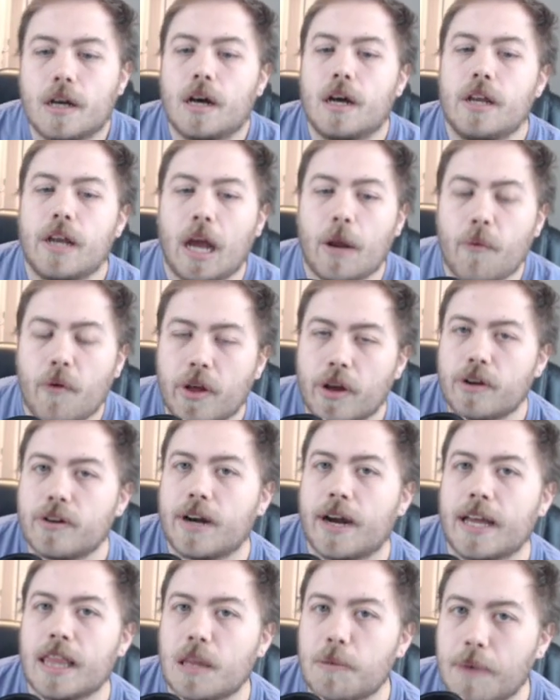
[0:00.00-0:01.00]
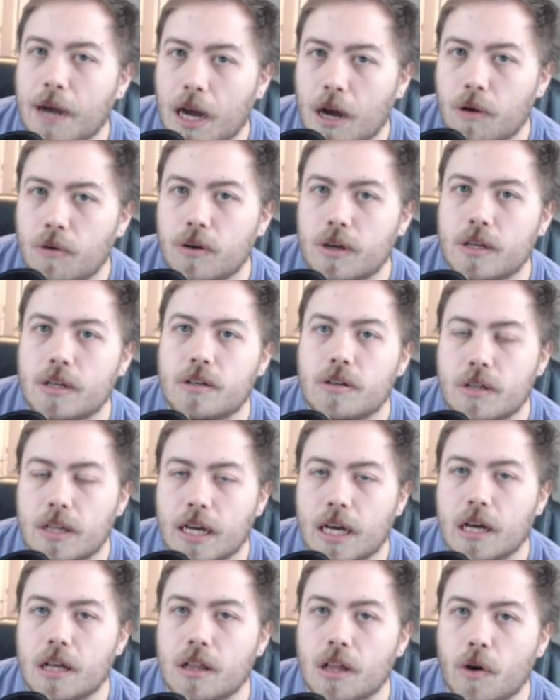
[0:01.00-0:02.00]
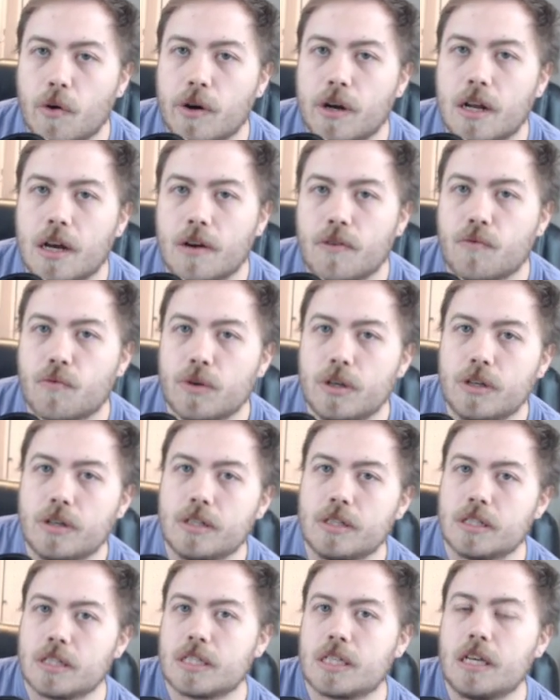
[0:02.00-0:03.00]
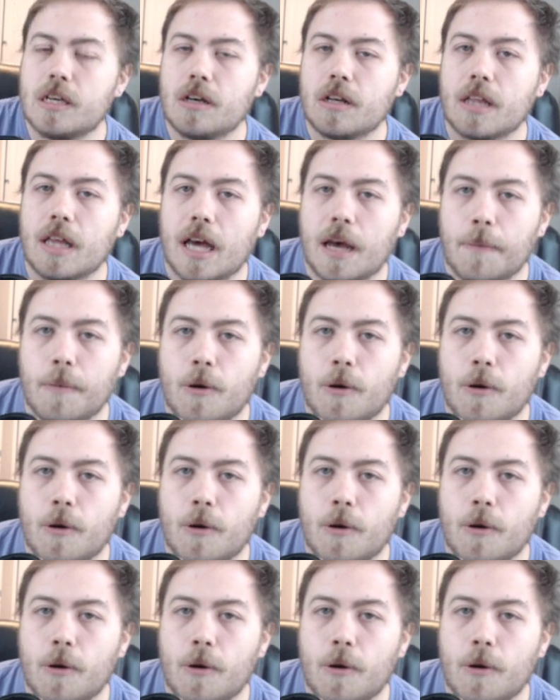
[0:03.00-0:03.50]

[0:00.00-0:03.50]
You kind of want to grind them out until they get low enough where you can just kill them,